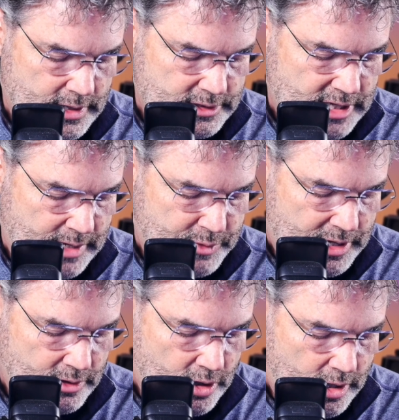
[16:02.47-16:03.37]
I tap
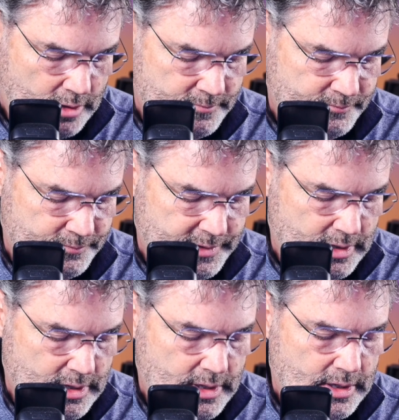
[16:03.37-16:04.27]
on call,
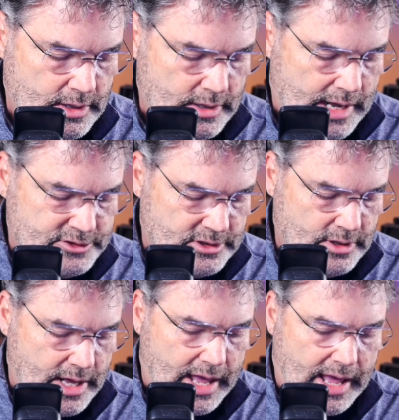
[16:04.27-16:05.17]
and now it's
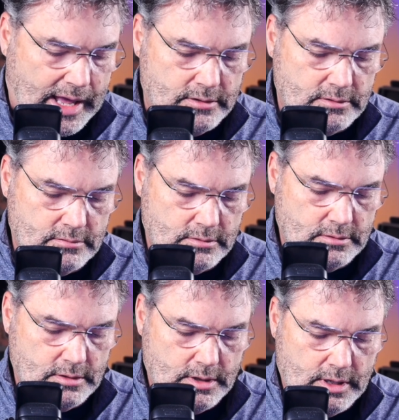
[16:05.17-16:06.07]
going to add
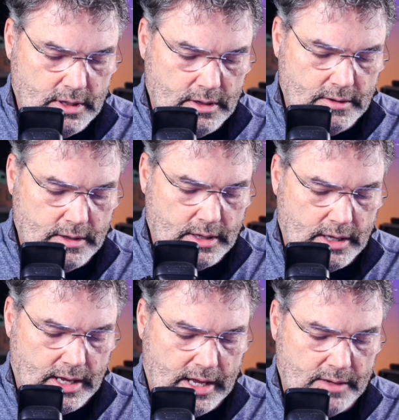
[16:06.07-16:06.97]

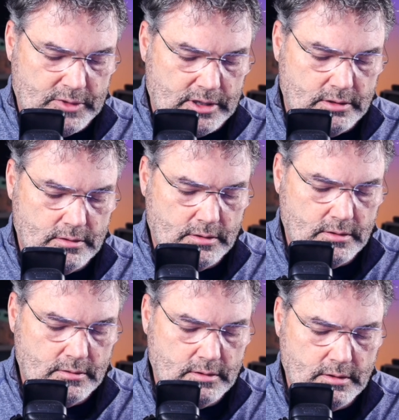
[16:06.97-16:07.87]
Abby
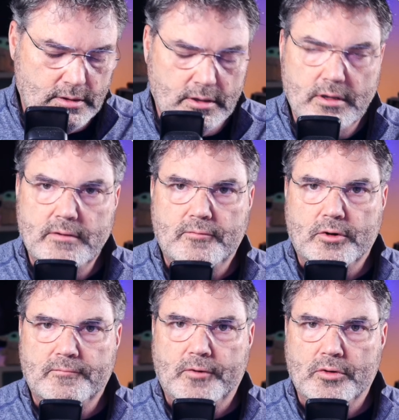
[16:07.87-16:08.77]

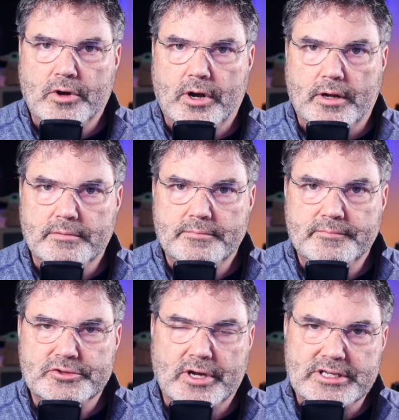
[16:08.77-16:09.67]
for a phone call.
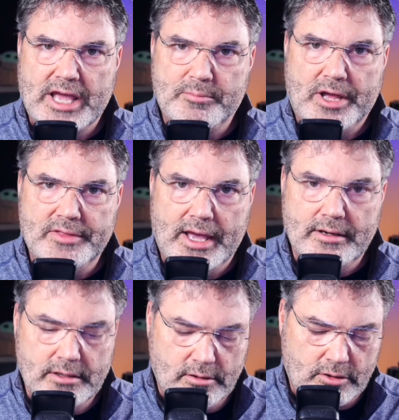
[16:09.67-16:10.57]
So I tap on that,
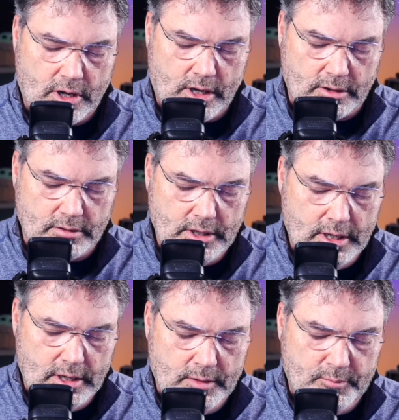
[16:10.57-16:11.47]
and it'll call her.
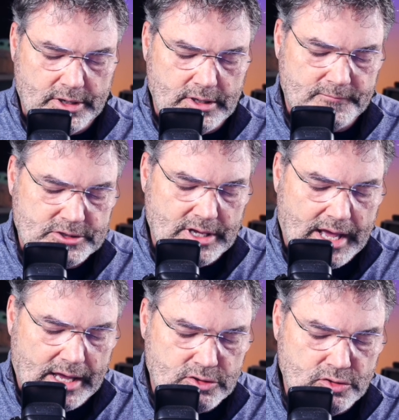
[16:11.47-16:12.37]
But if she
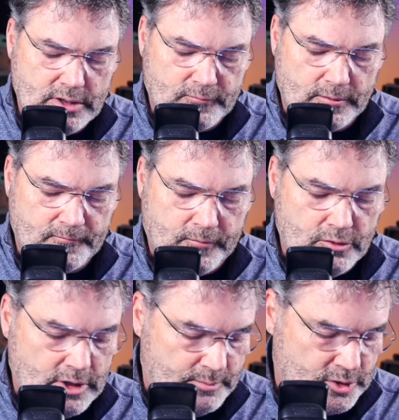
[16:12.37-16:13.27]
had two different
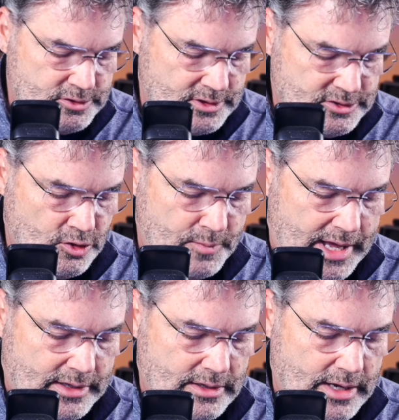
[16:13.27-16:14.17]
phone numbers, let's go
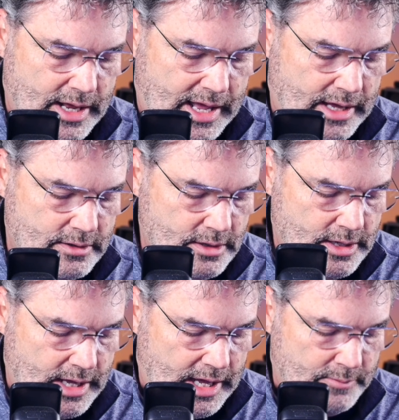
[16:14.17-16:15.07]
back and add
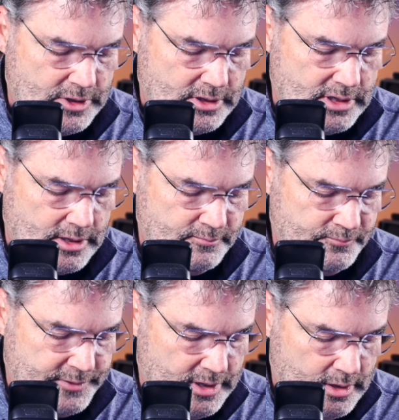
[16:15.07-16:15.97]
Abby again.
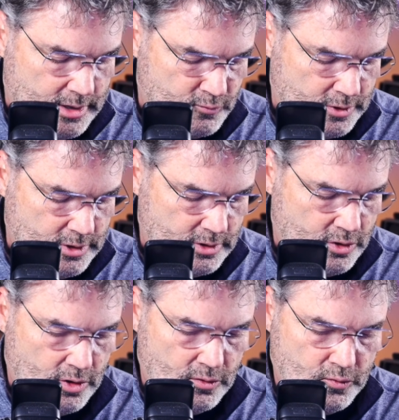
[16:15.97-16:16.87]
And we're going to
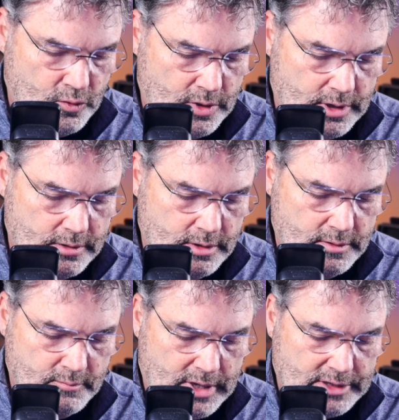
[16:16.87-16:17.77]
go with
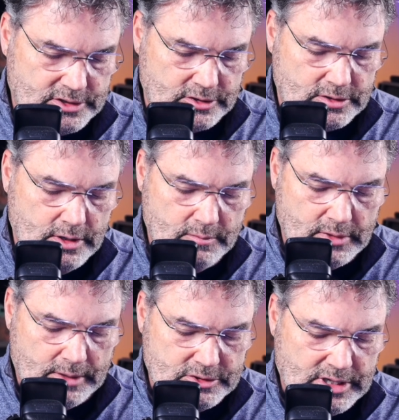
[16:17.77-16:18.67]
message.
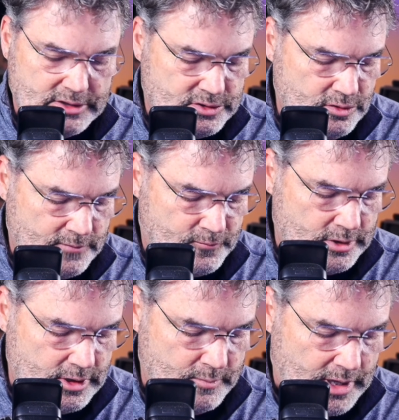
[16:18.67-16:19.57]
Maybe she has two
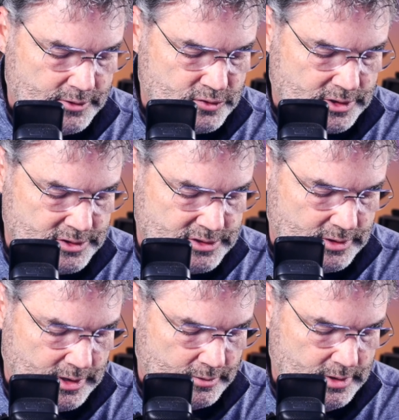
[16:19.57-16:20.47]
different email addresses
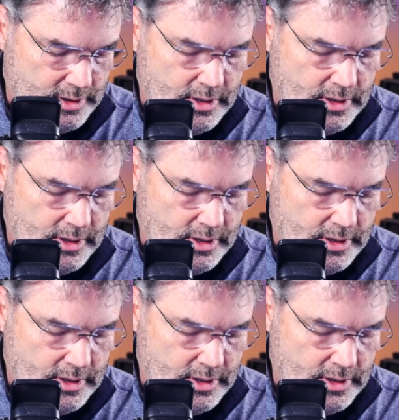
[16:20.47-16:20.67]
in there.